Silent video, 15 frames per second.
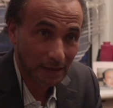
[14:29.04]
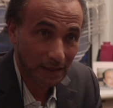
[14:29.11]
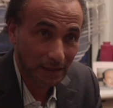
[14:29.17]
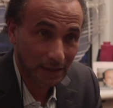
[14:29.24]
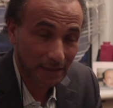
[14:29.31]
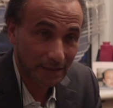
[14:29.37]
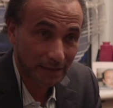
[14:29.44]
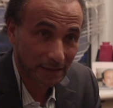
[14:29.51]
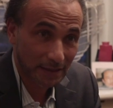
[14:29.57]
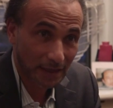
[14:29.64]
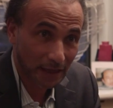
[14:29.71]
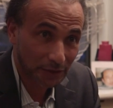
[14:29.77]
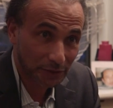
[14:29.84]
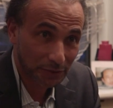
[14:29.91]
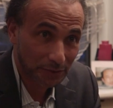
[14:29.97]
And it's
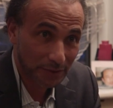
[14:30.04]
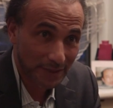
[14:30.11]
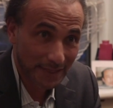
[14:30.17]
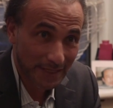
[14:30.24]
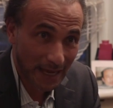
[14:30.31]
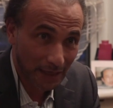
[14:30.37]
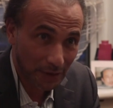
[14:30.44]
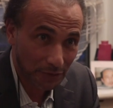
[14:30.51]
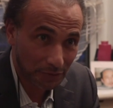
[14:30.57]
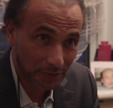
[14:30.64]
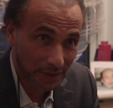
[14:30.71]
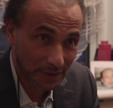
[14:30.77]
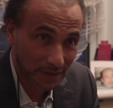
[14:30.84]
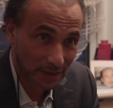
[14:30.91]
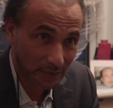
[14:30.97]
another
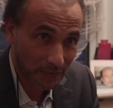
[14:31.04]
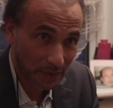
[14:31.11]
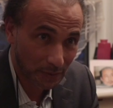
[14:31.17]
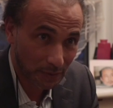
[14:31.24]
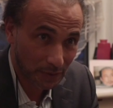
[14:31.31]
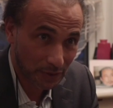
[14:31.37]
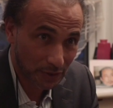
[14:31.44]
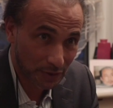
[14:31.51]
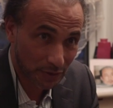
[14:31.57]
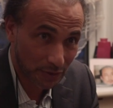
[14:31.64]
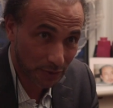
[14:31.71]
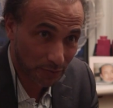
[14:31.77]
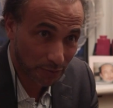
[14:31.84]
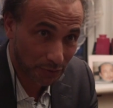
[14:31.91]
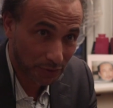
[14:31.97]
salary, something which is
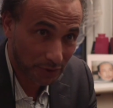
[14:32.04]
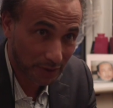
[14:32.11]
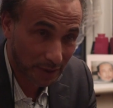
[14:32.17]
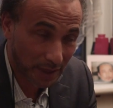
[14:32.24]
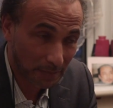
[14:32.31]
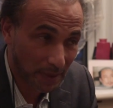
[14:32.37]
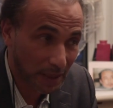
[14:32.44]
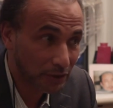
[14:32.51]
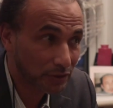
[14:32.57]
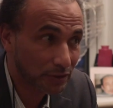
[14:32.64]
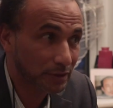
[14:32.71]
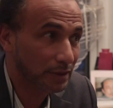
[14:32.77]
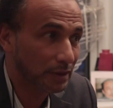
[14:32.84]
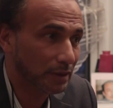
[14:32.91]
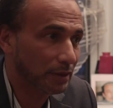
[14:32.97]
the spiritual
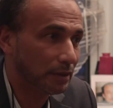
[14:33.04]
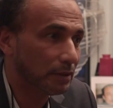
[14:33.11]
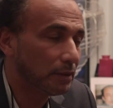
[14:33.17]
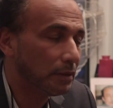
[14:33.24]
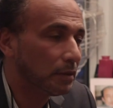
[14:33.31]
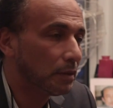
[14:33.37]
dimension here.